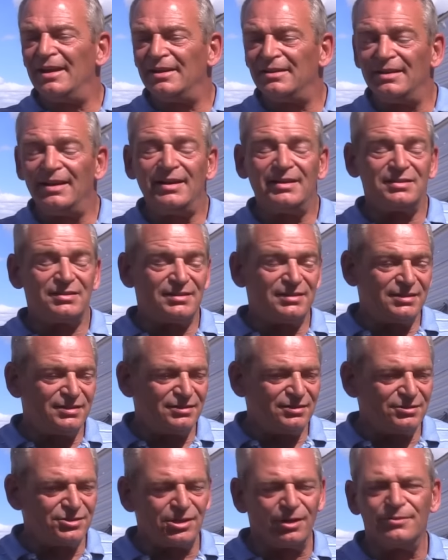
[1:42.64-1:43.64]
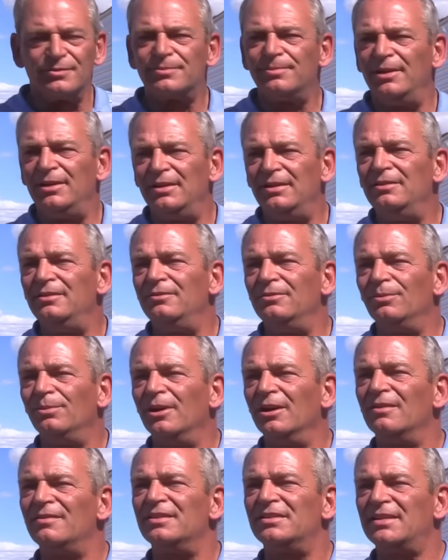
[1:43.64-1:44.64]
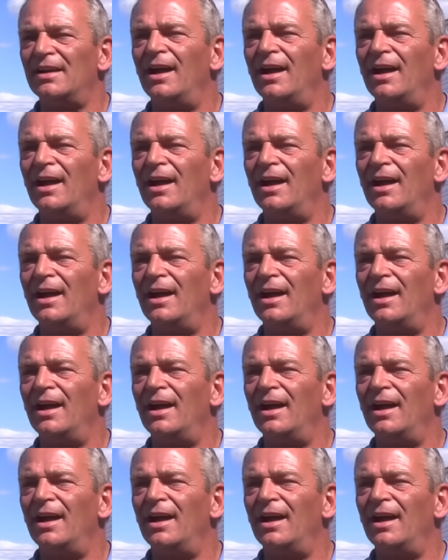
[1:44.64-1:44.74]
It, it shows me where the